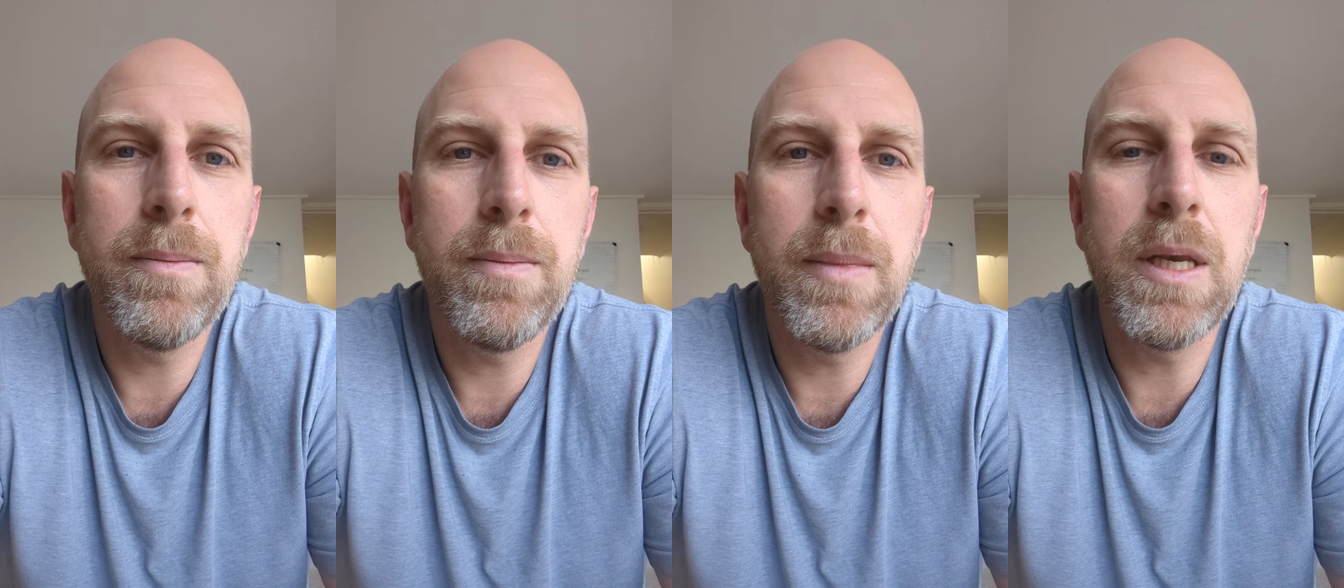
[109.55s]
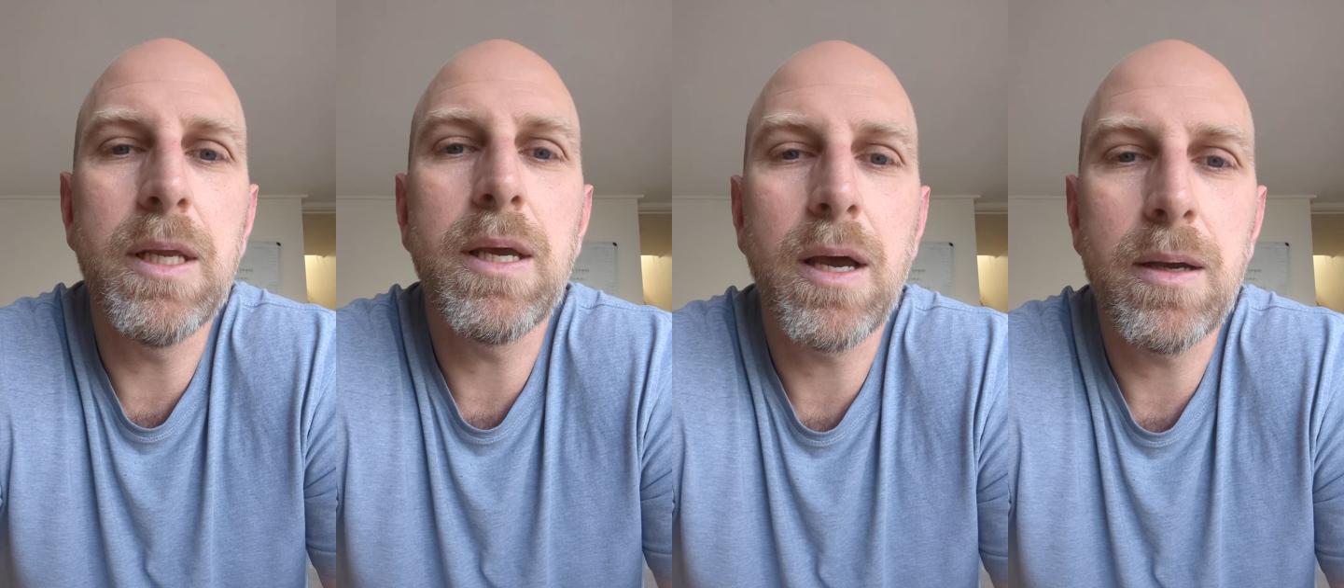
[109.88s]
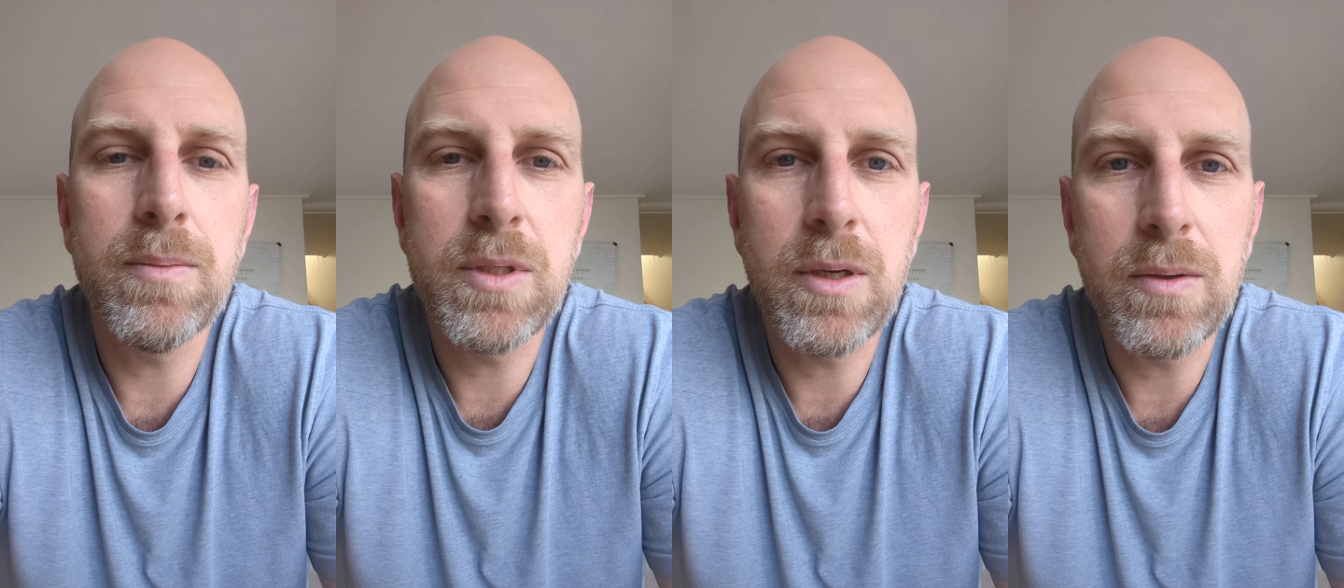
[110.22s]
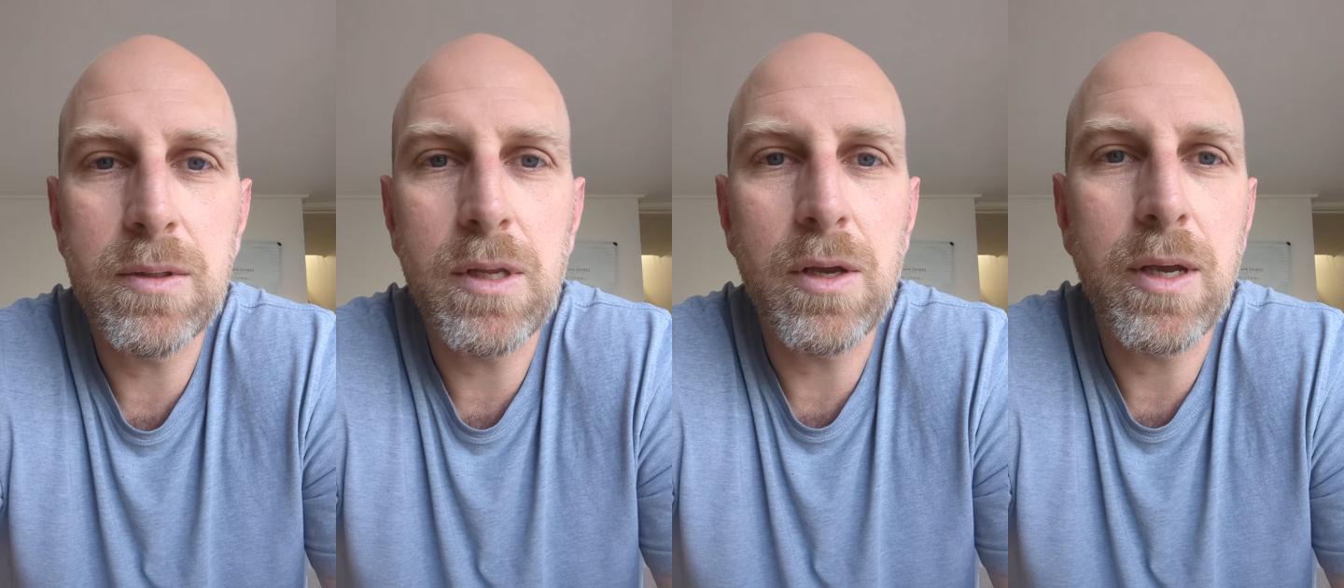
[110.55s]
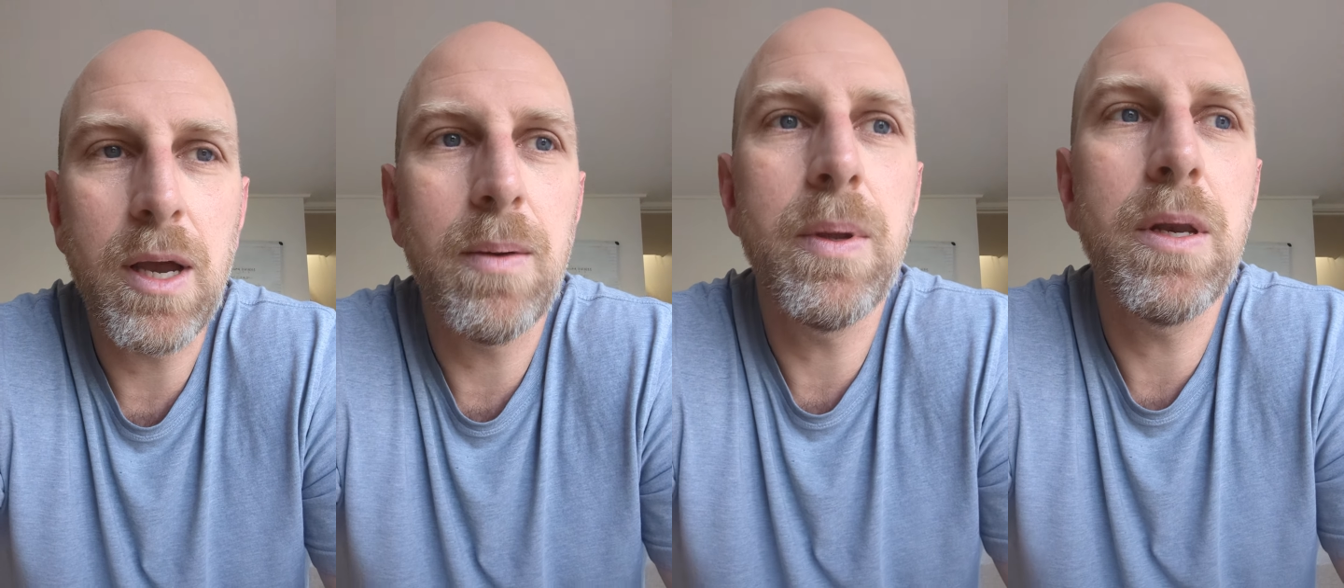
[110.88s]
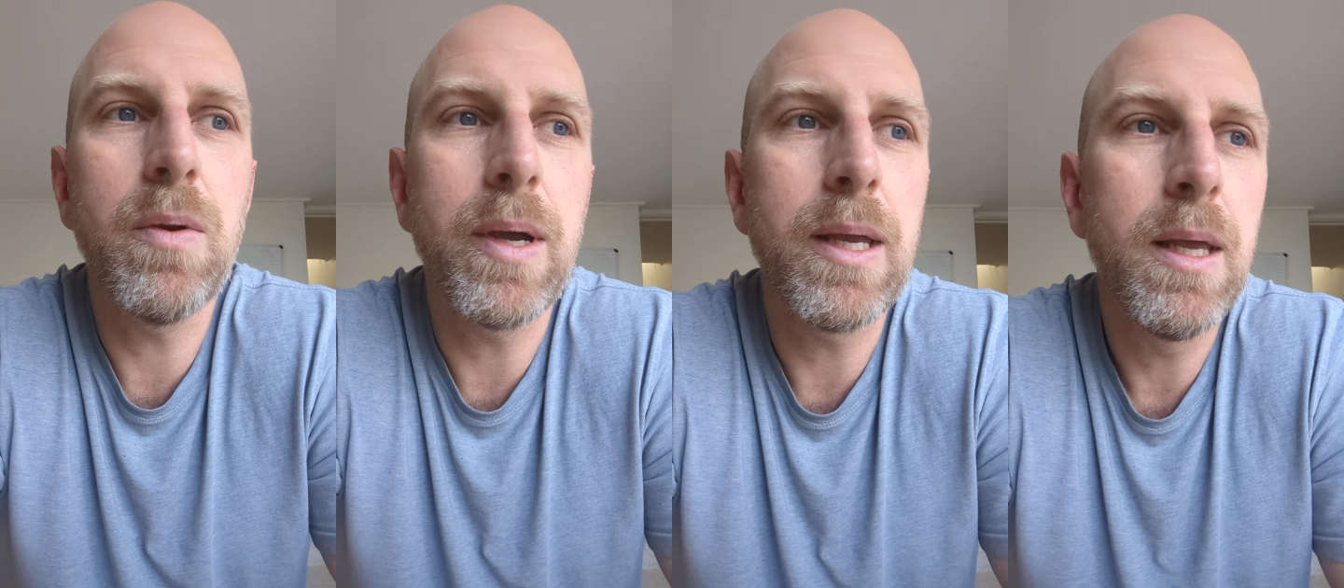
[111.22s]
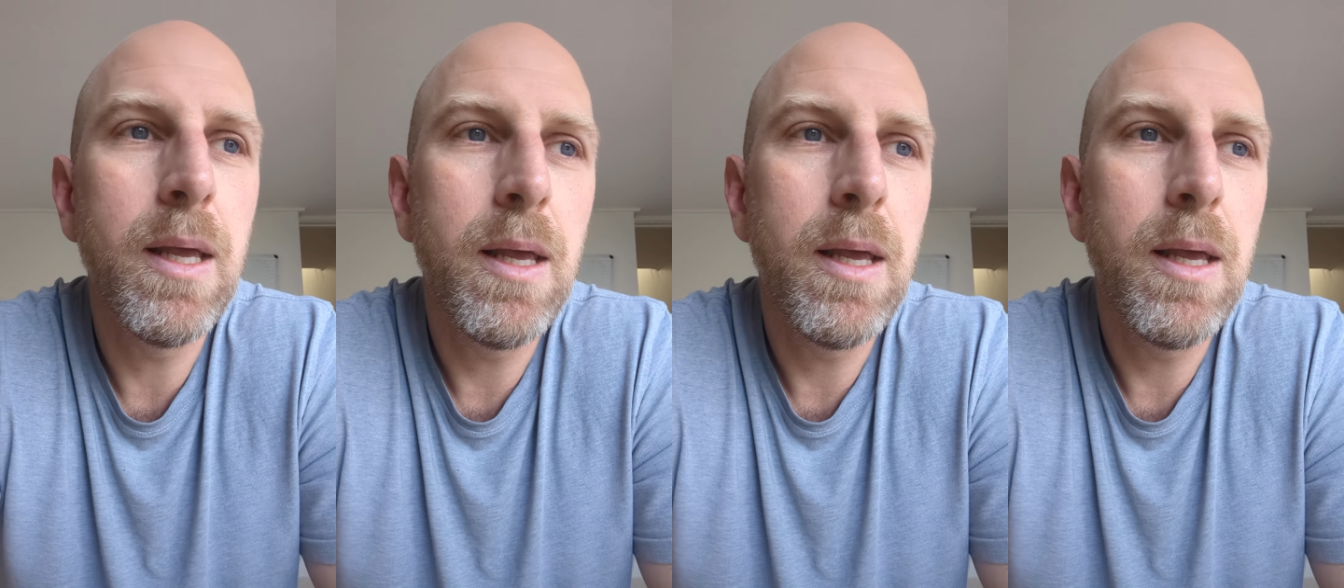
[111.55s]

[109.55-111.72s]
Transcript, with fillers: many carbs so I was low carb anyway